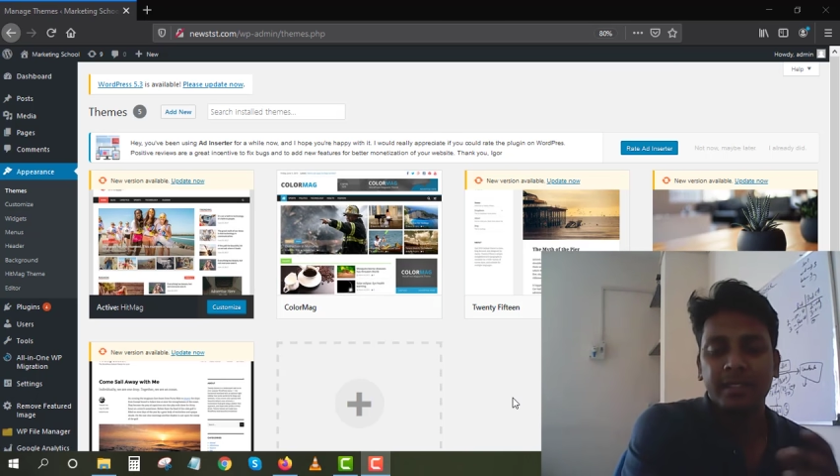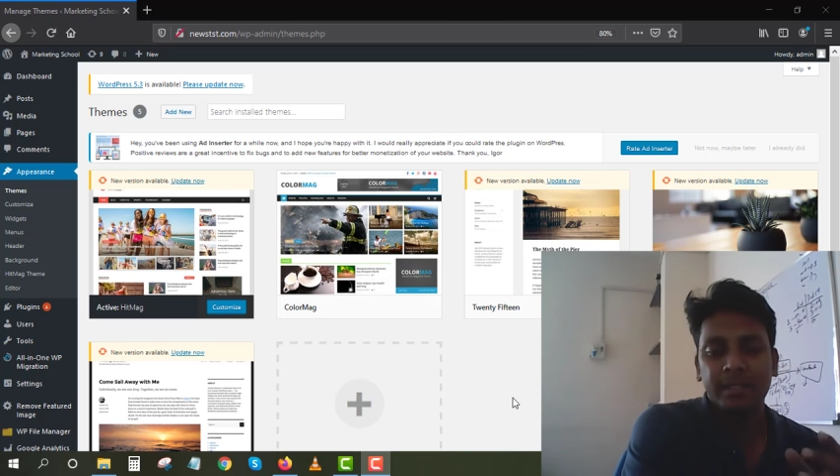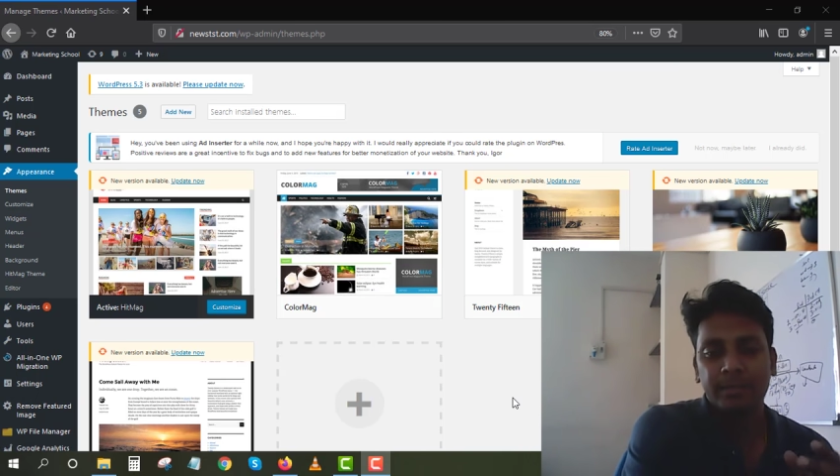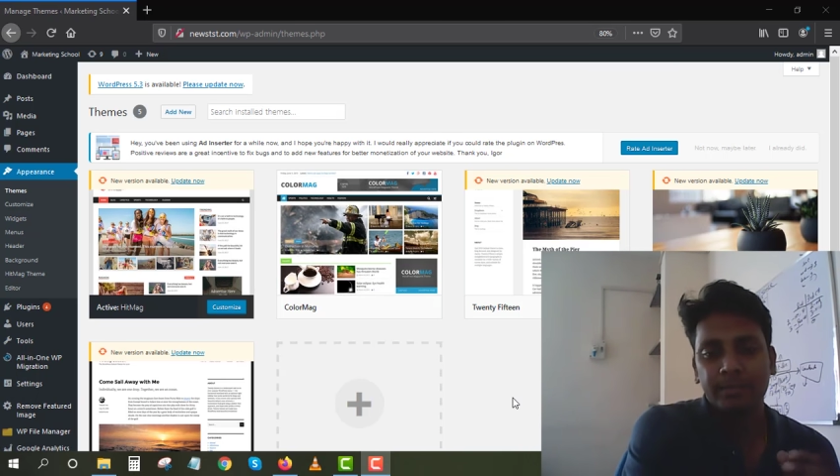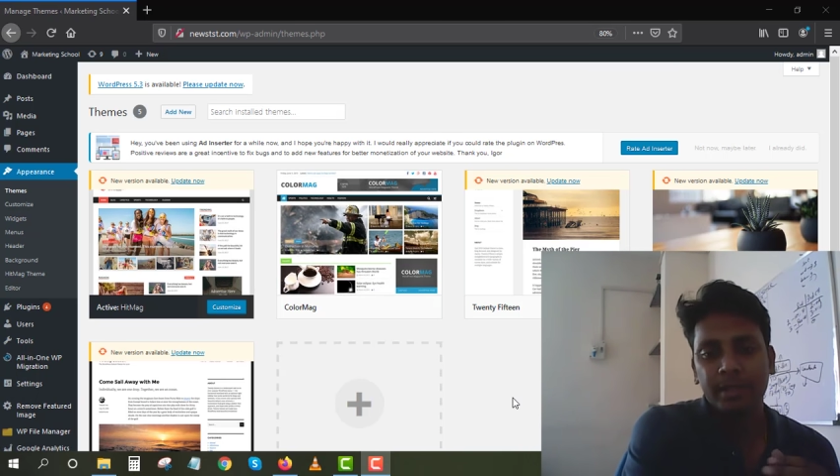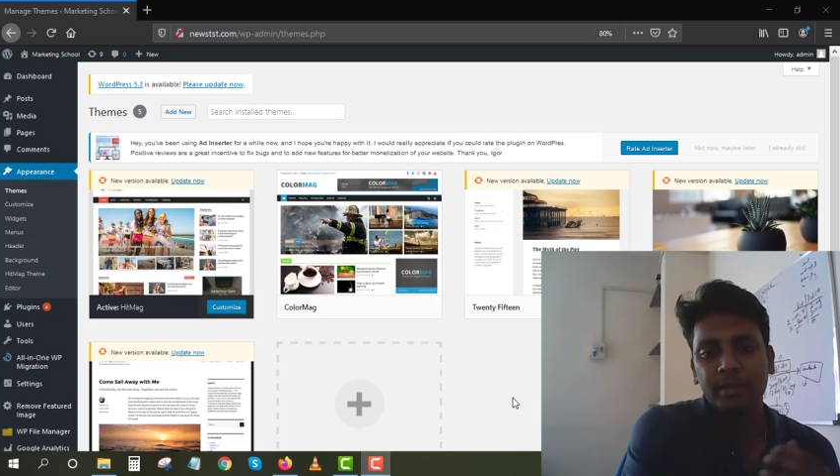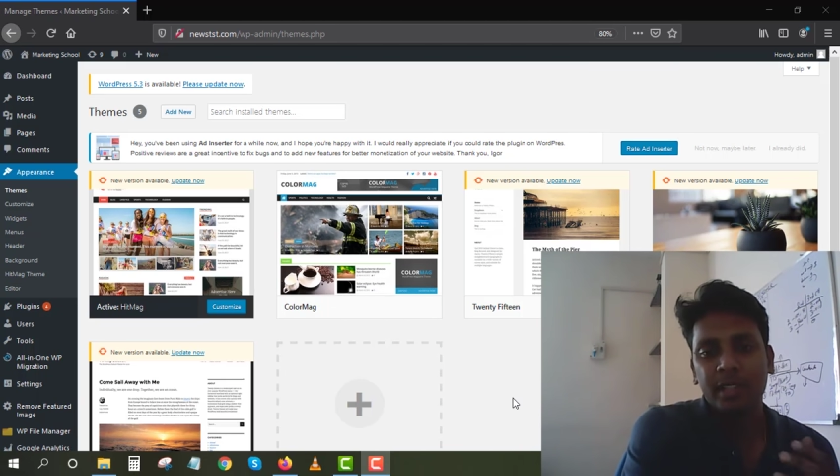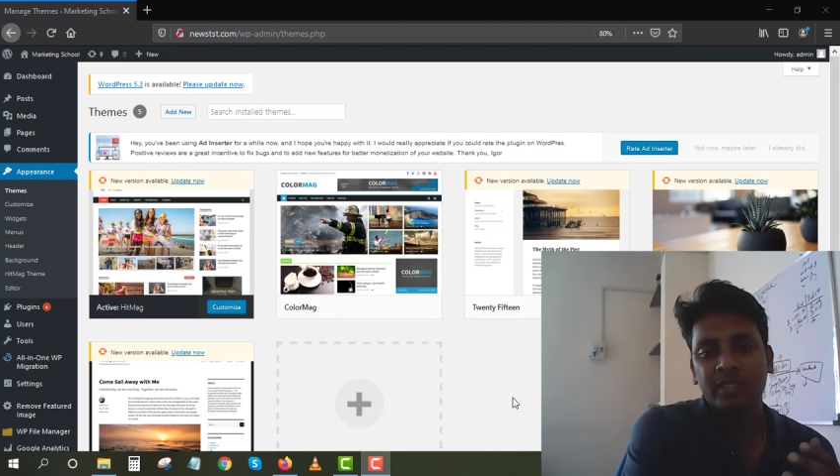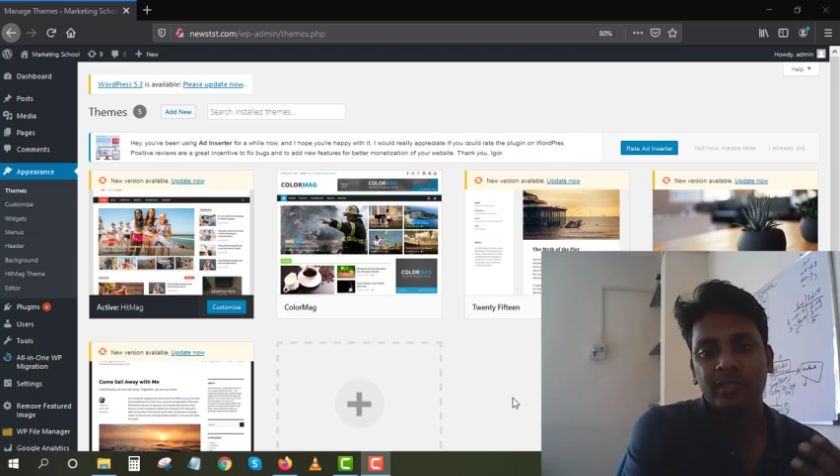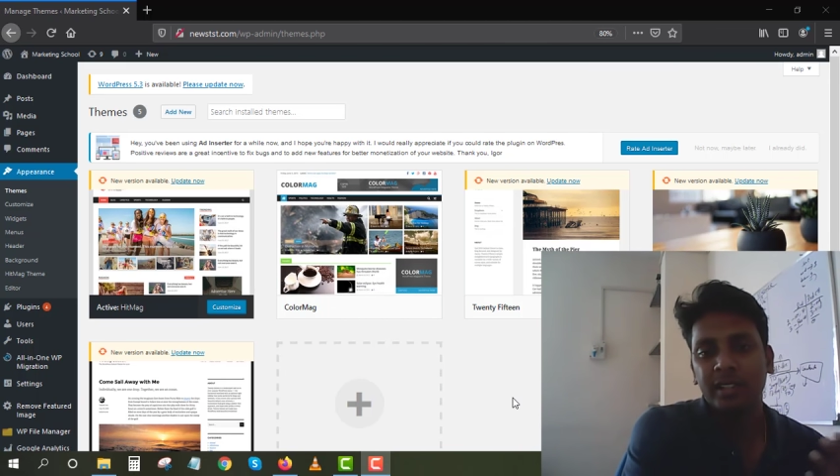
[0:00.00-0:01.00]
it's pretty
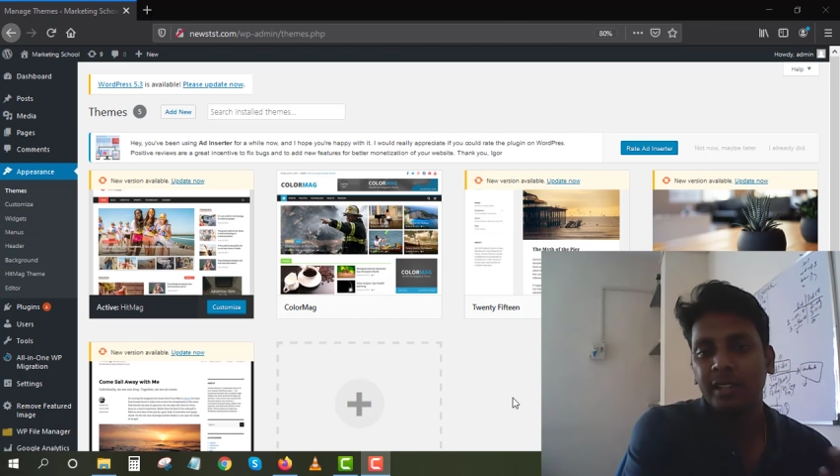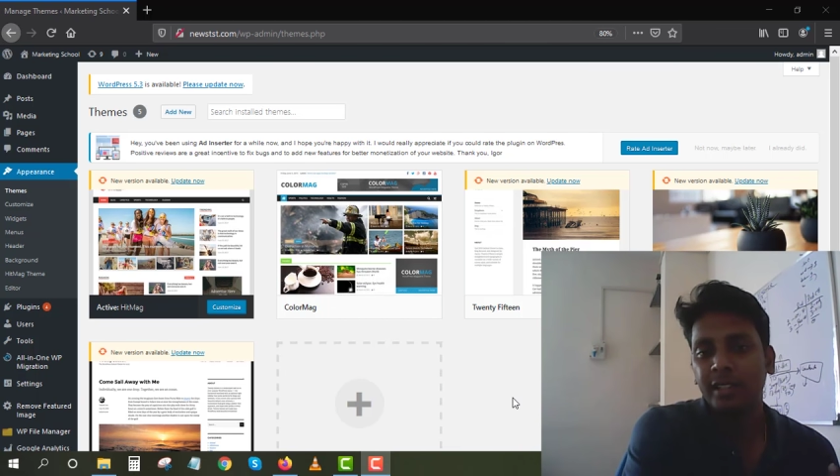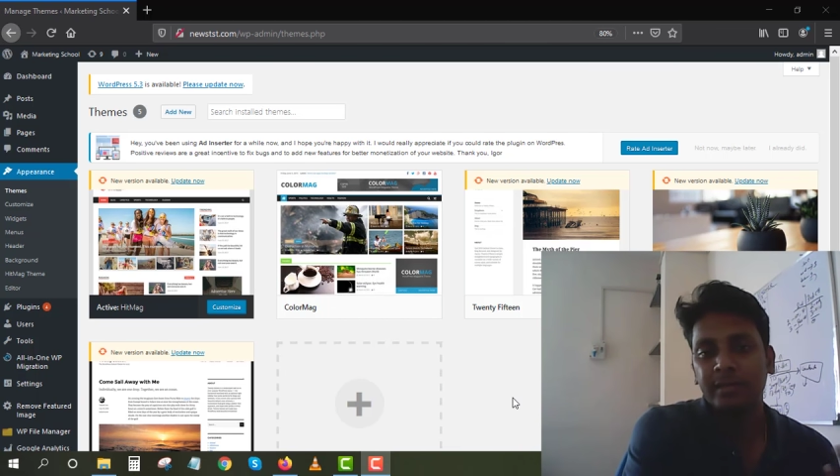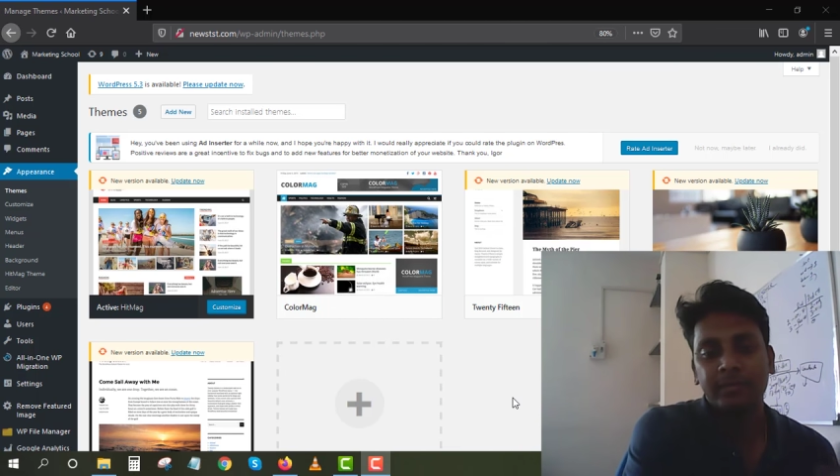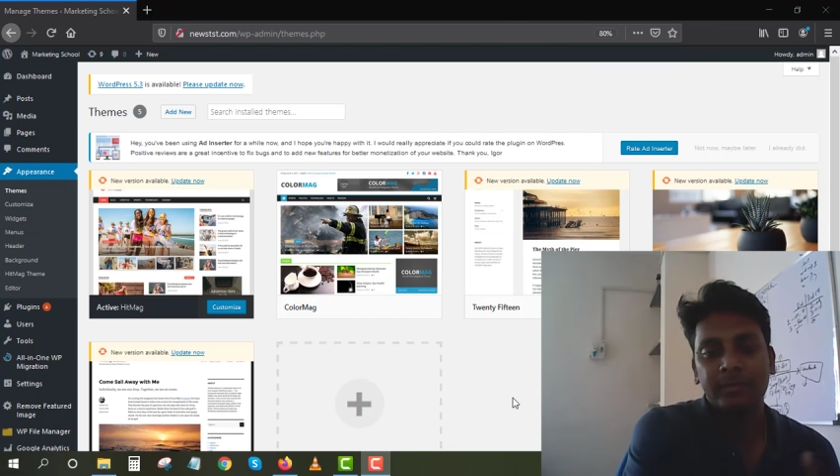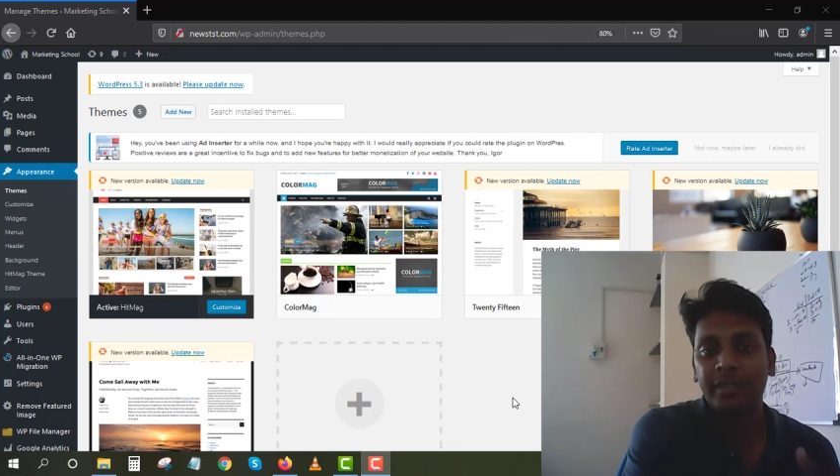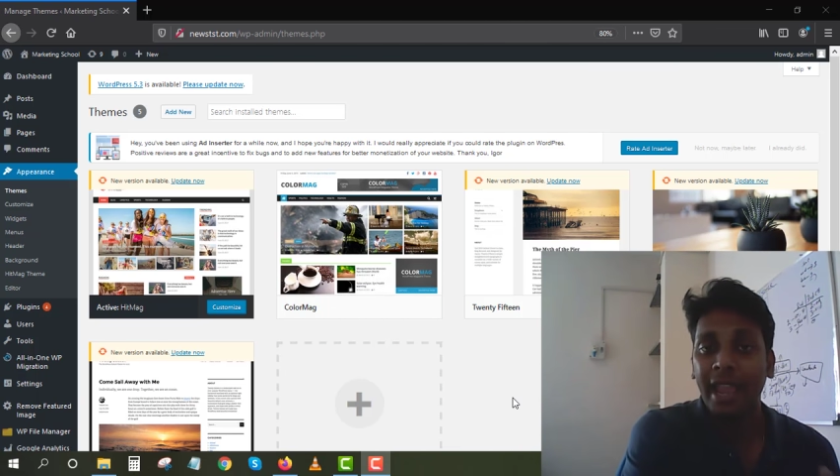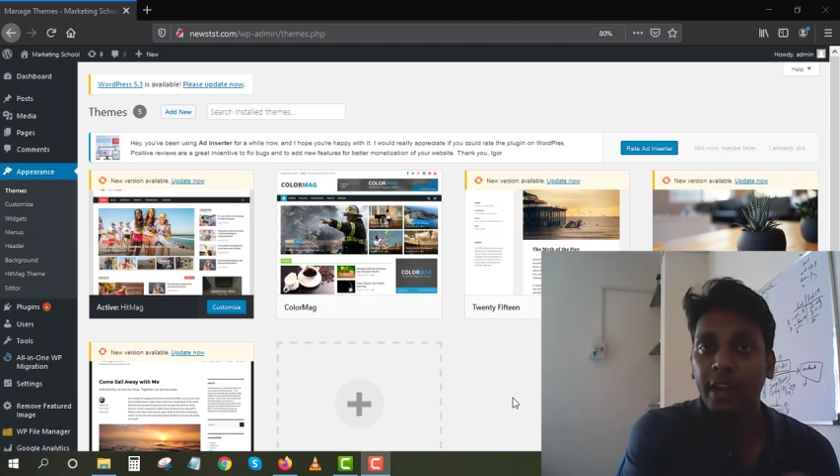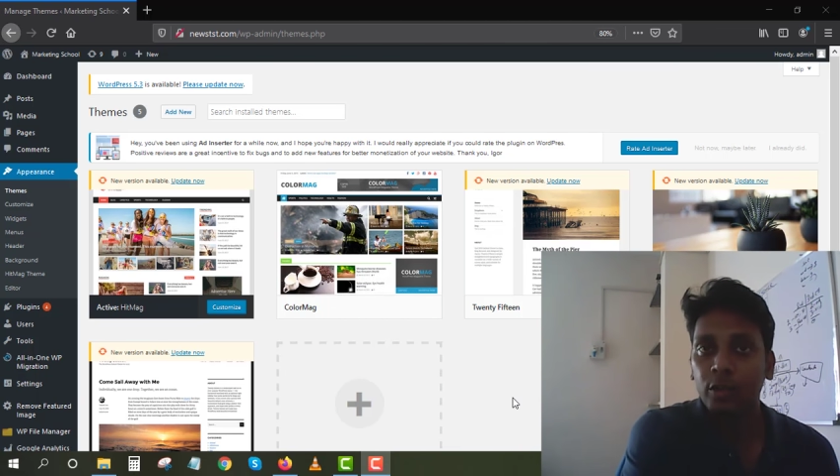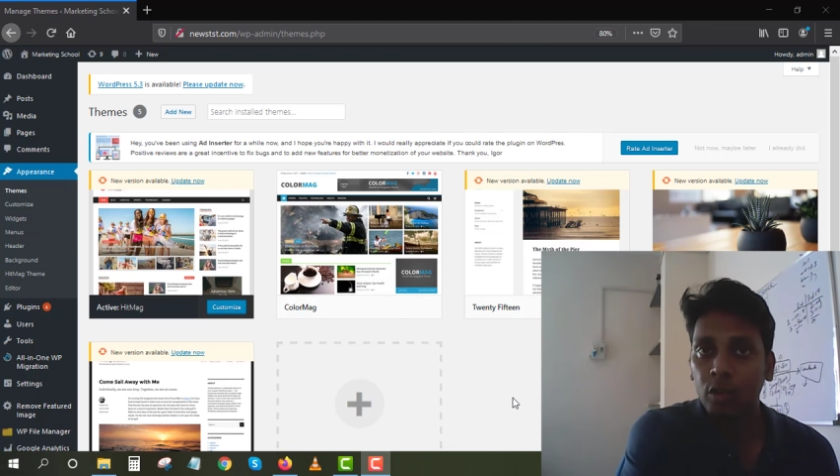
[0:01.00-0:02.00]
much the
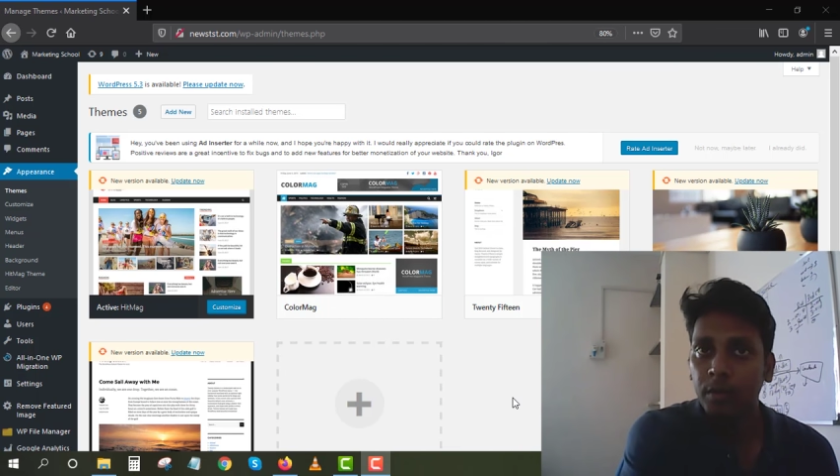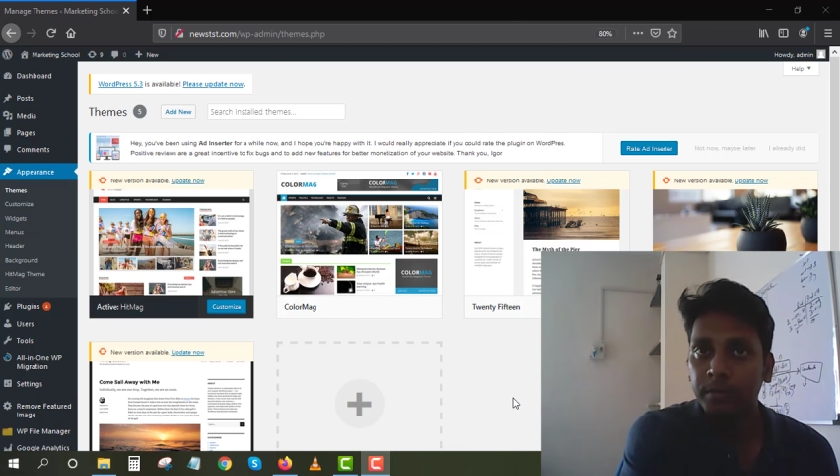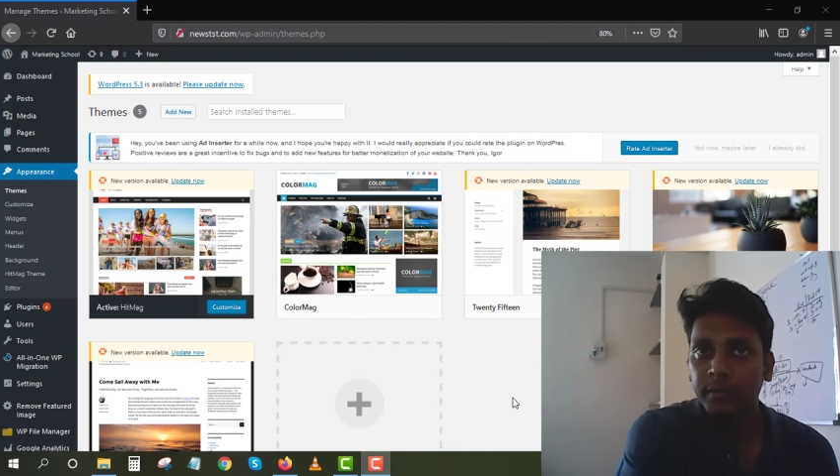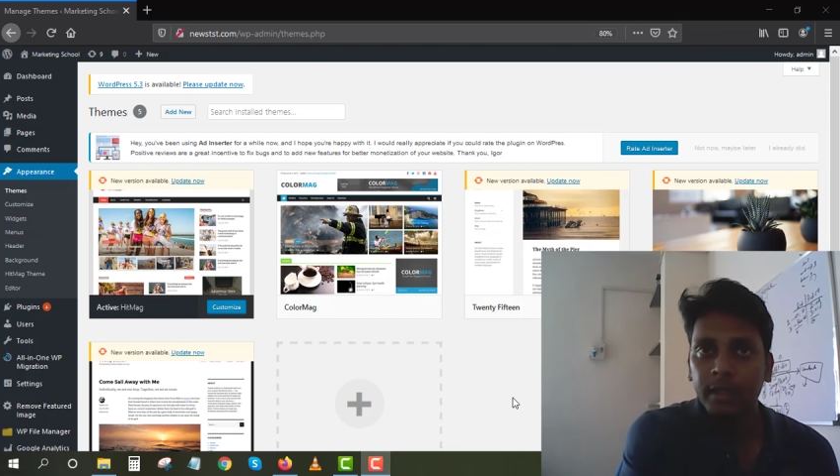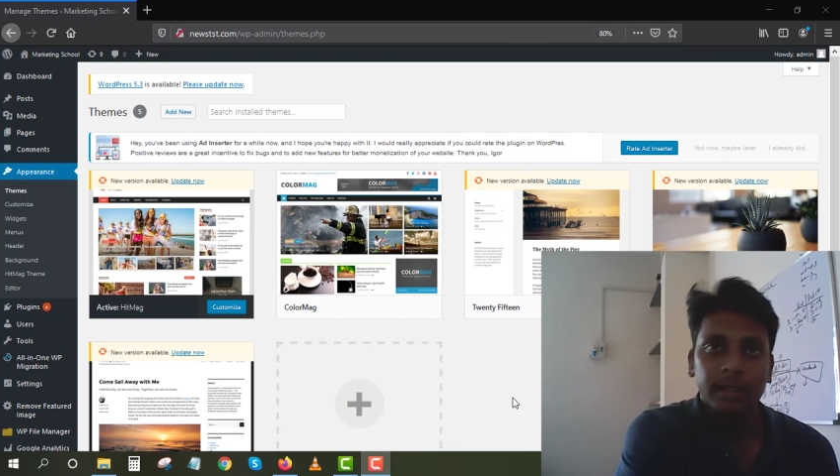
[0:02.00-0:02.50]
drag and drop